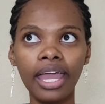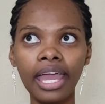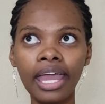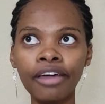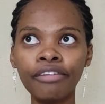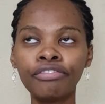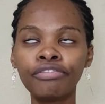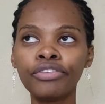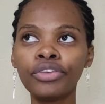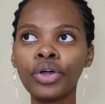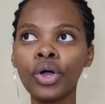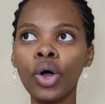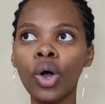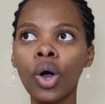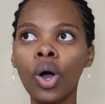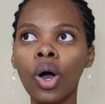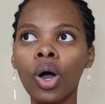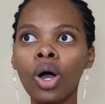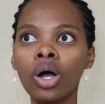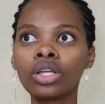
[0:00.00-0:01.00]
if
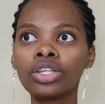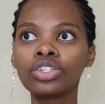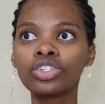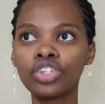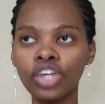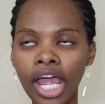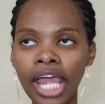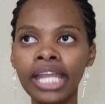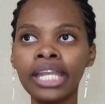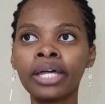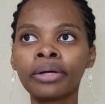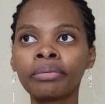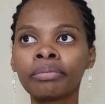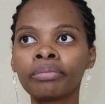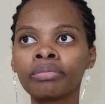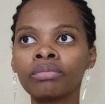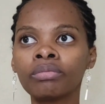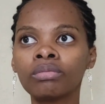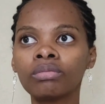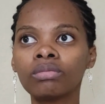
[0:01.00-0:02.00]
your training
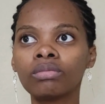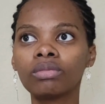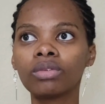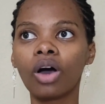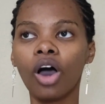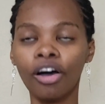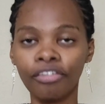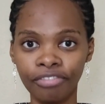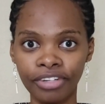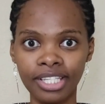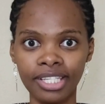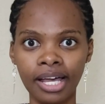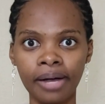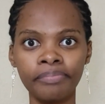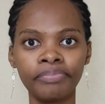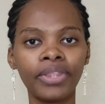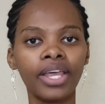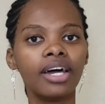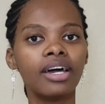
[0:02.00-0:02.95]
officer